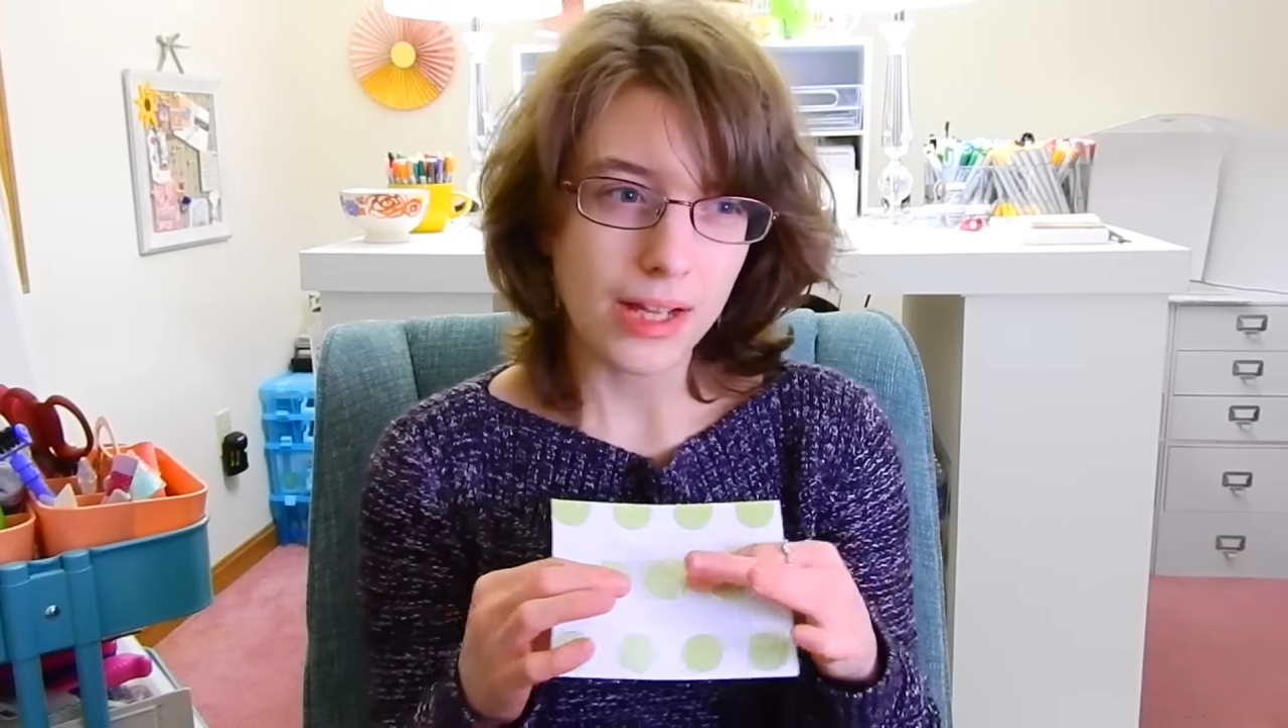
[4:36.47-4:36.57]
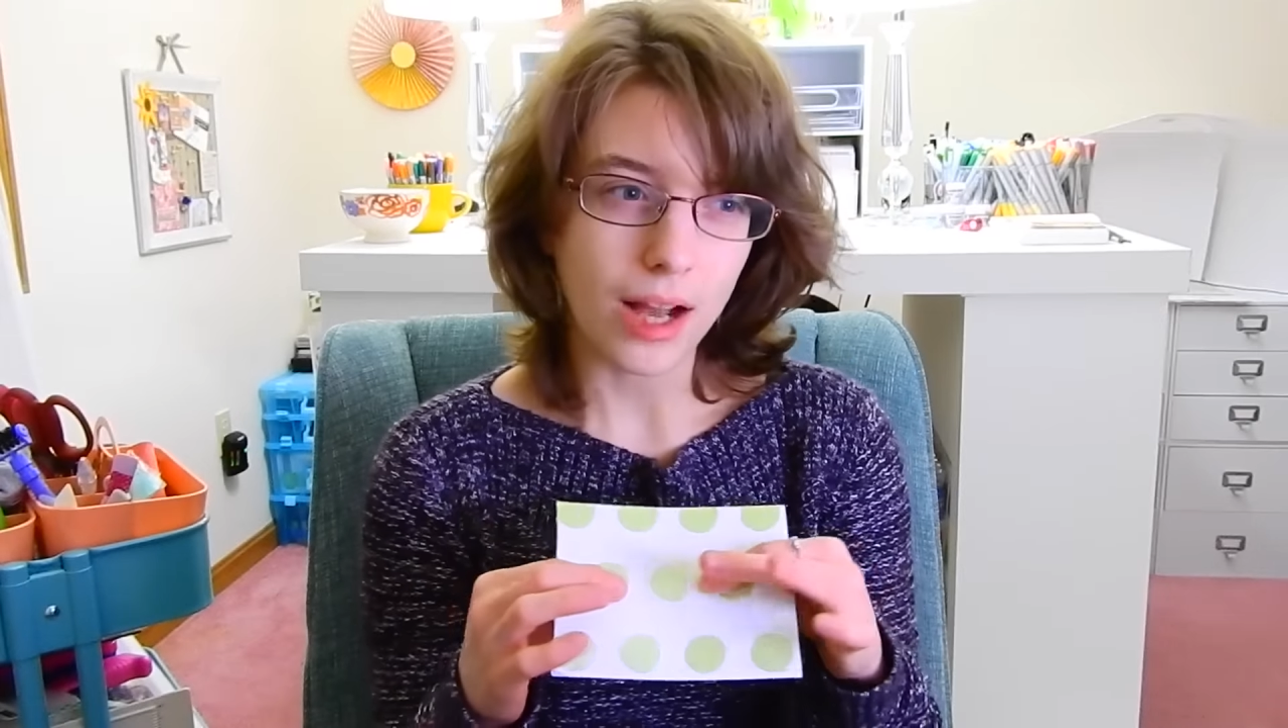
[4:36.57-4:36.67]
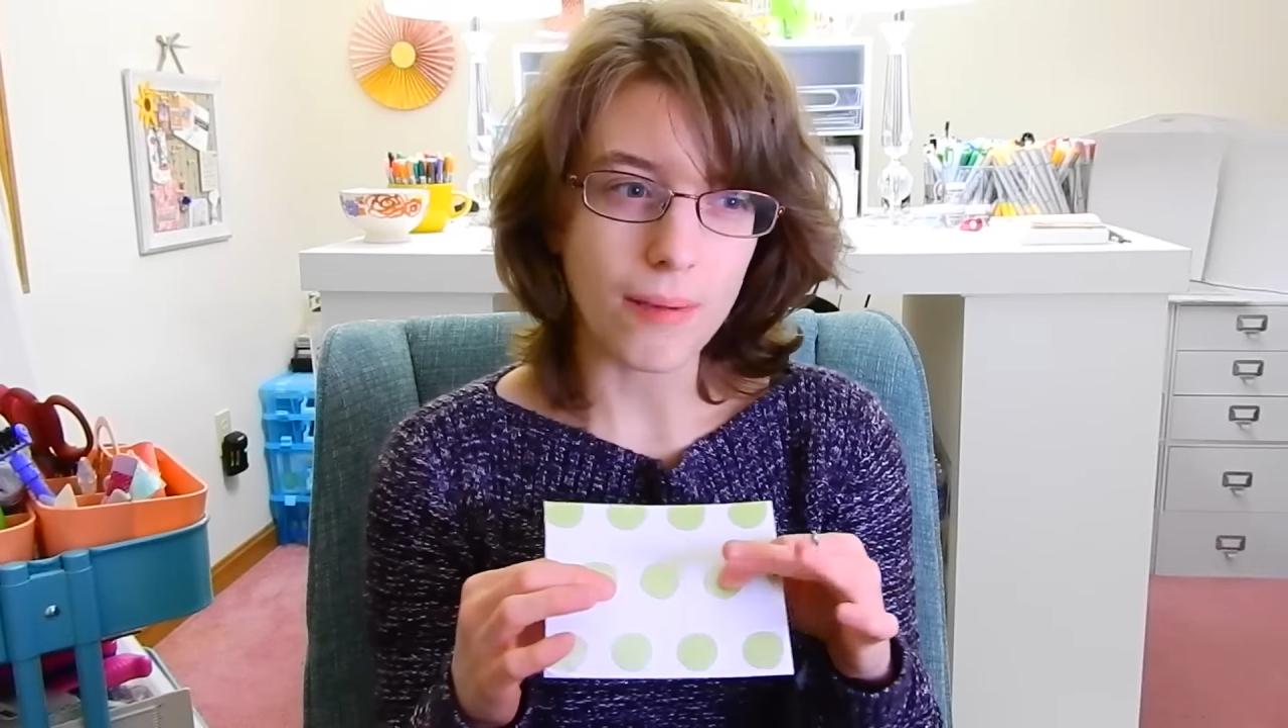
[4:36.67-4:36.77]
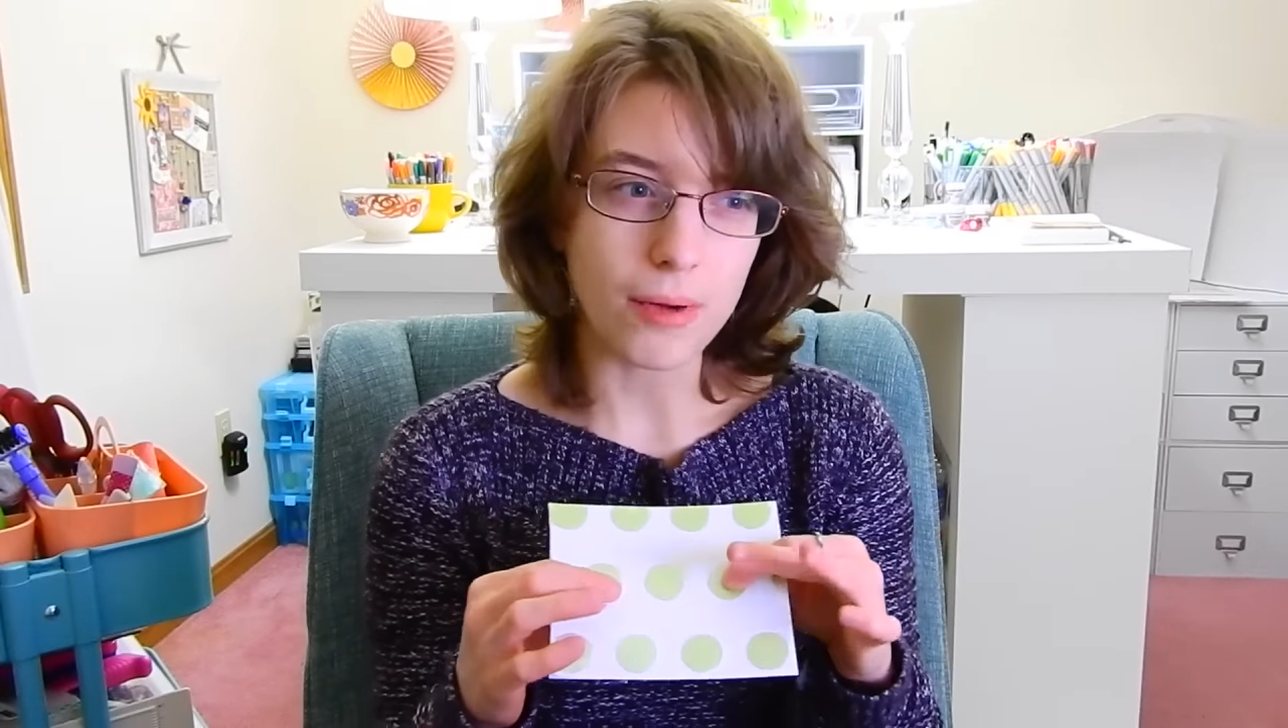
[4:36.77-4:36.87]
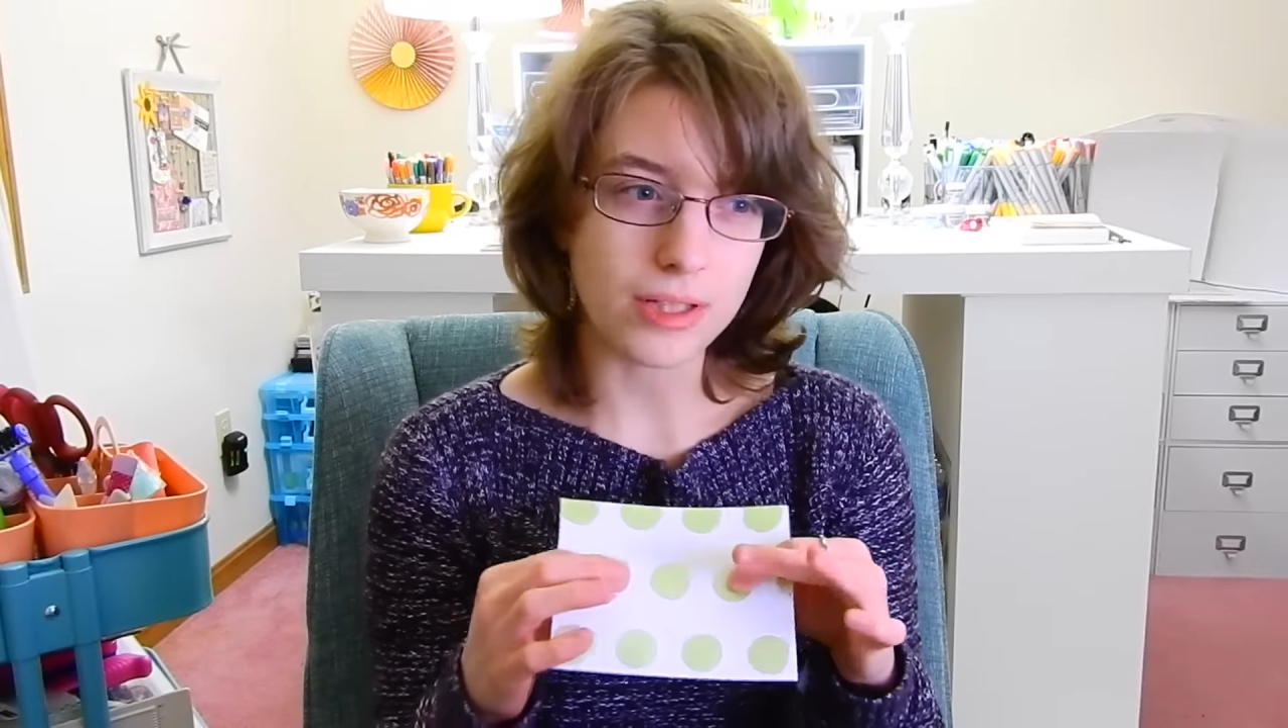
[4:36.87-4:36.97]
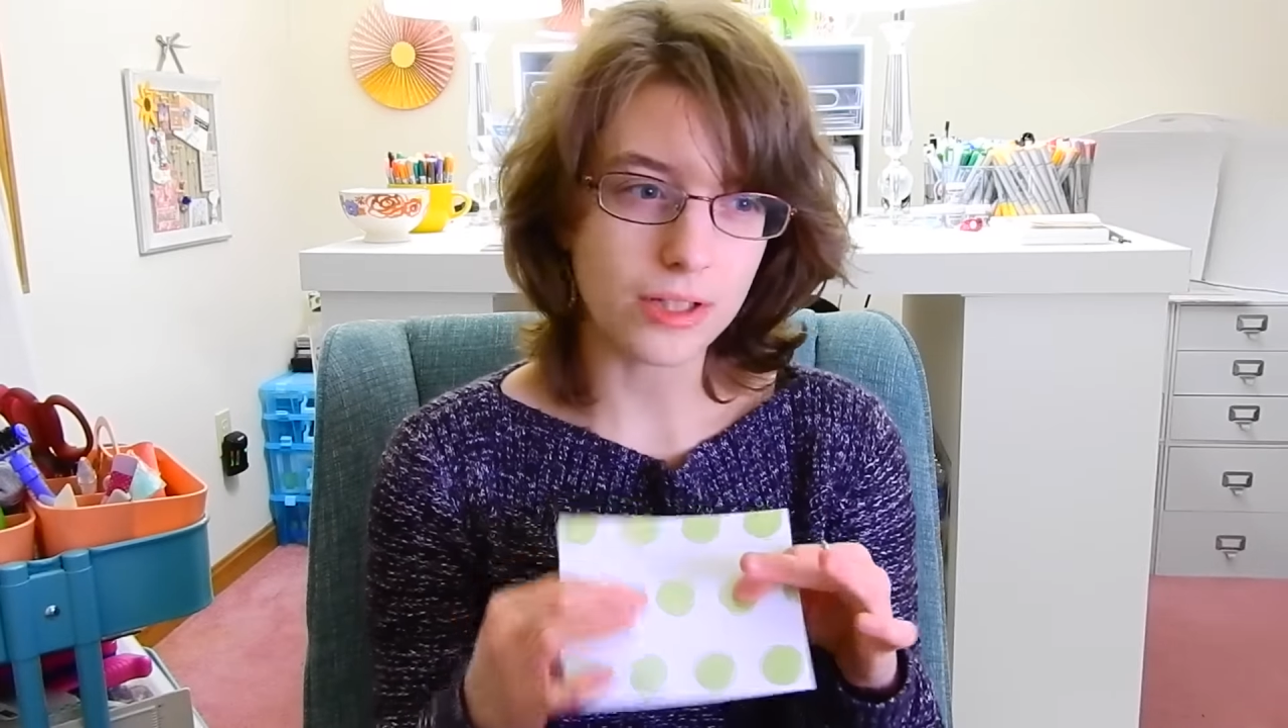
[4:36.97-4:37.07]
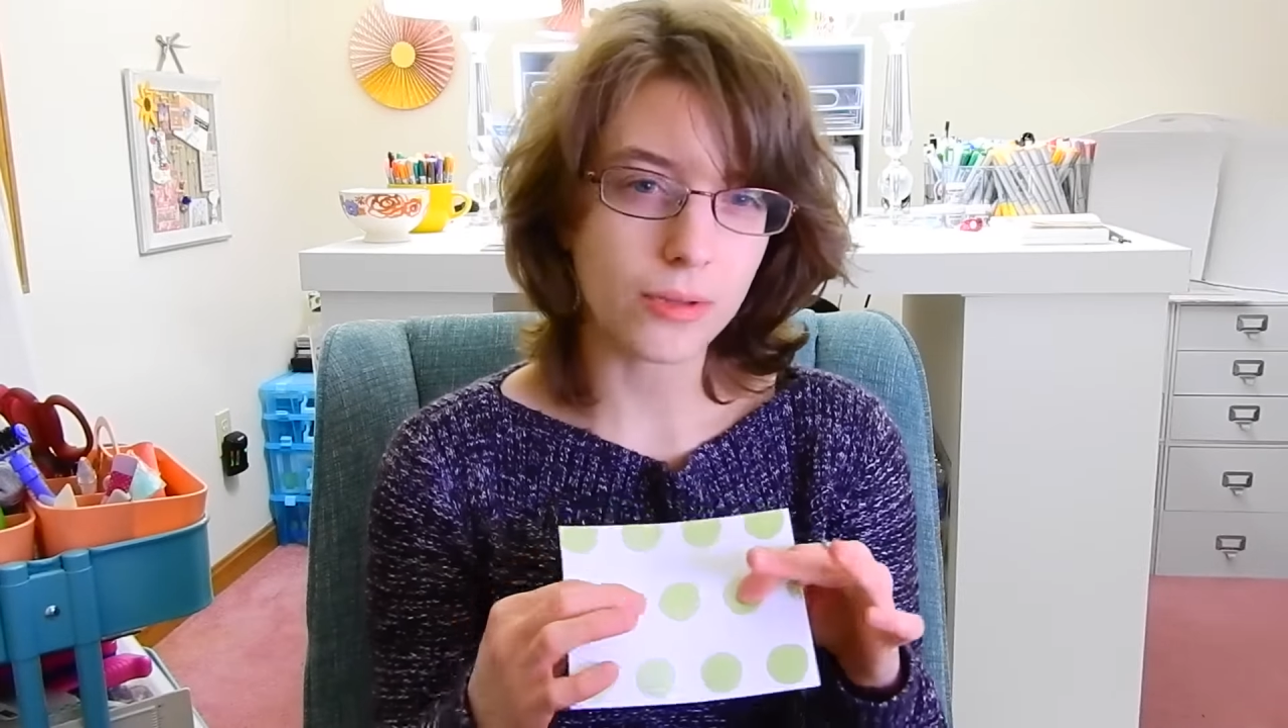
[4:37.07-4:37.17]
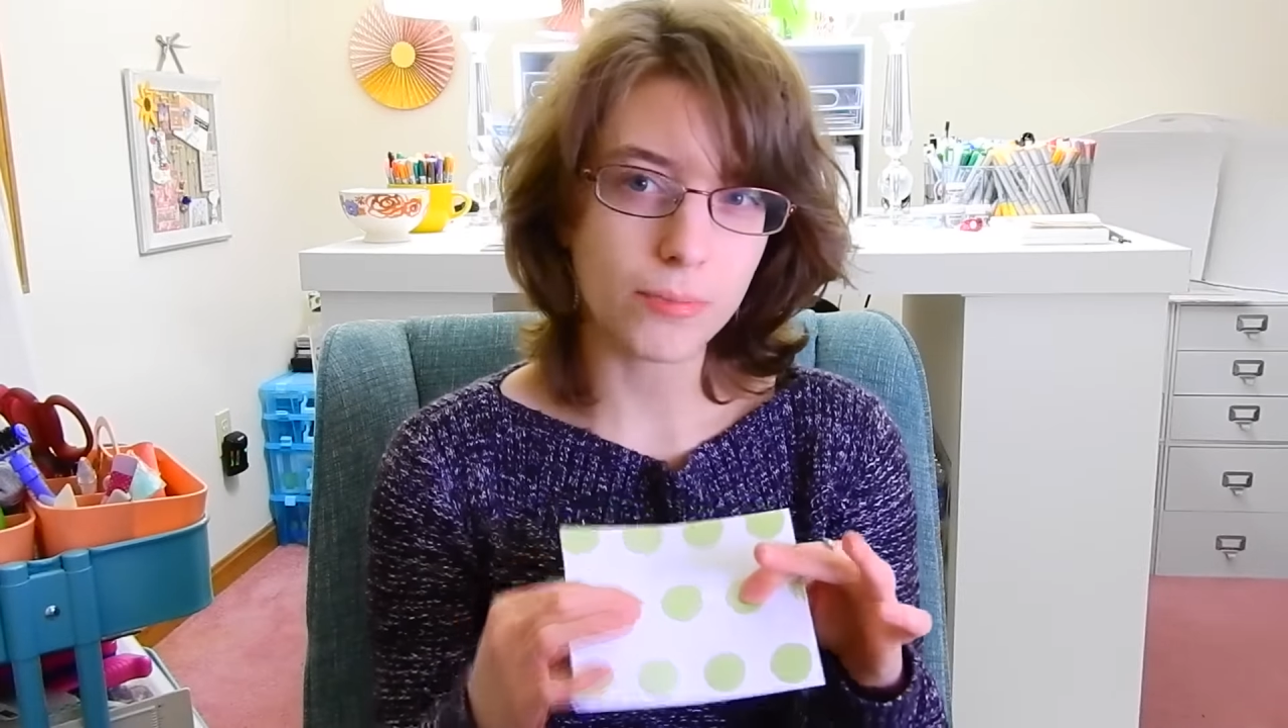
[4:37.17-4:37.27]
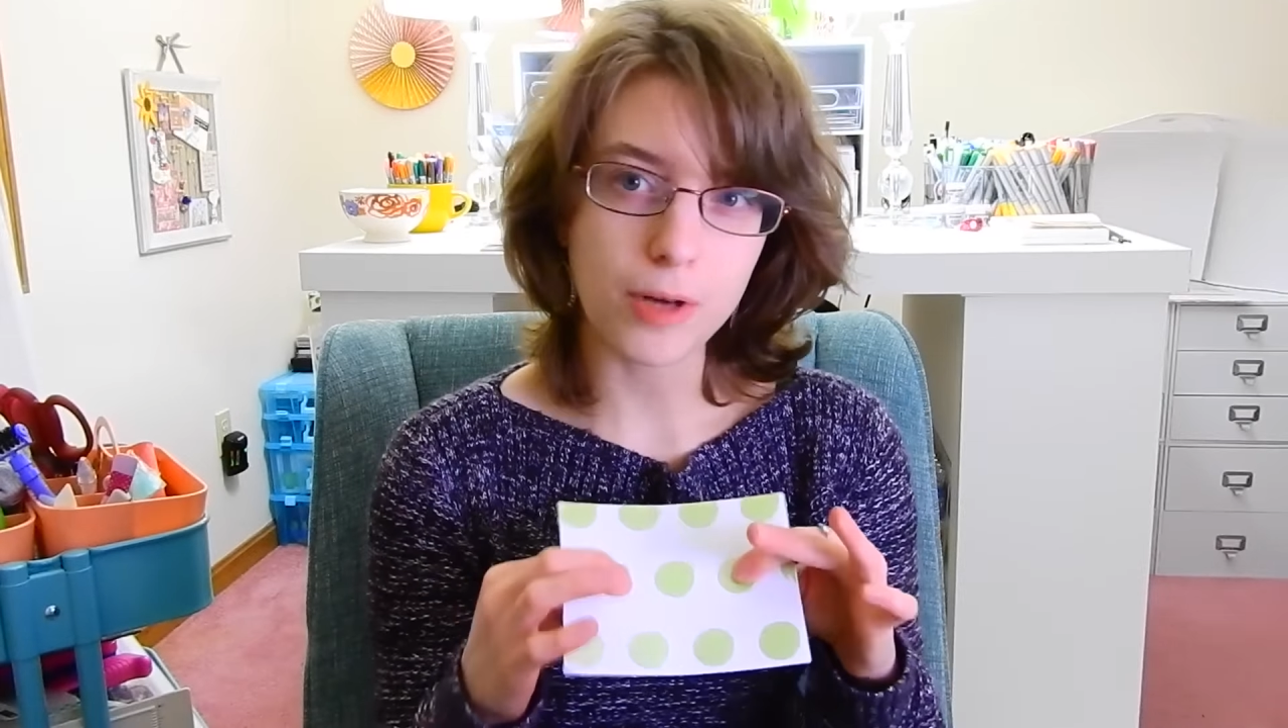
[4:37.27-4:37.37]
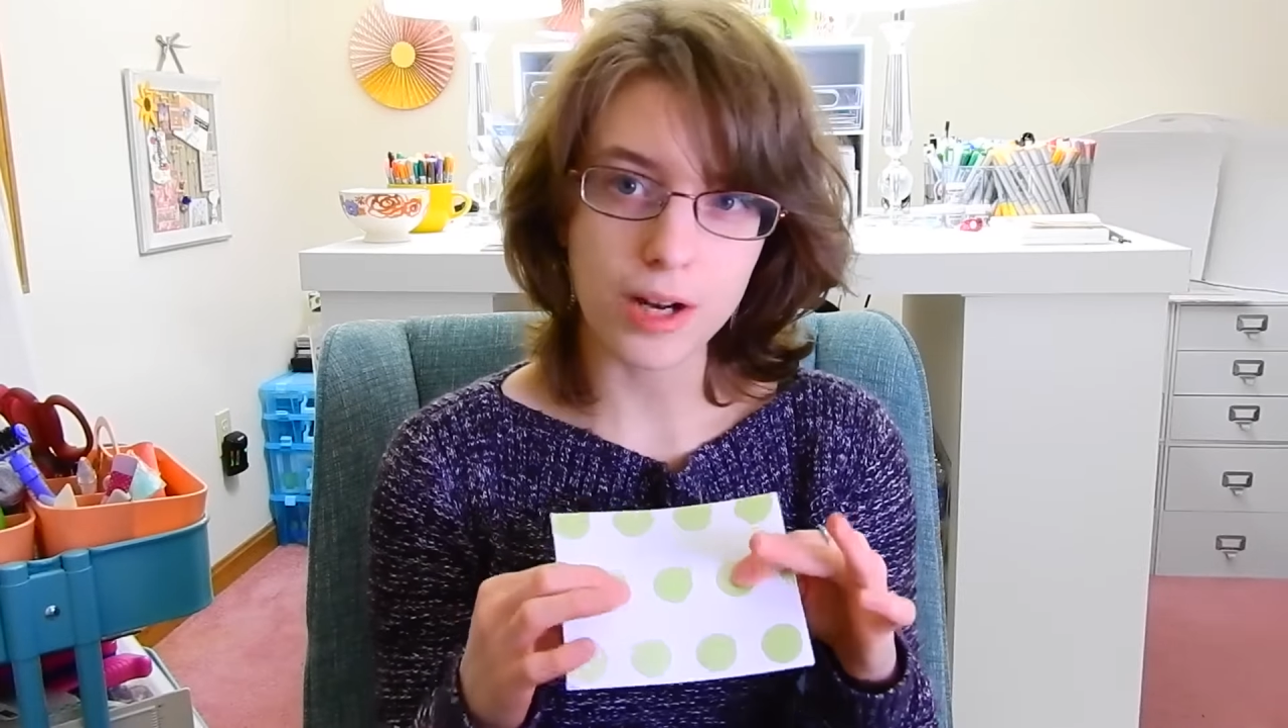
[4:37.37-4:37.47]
on certain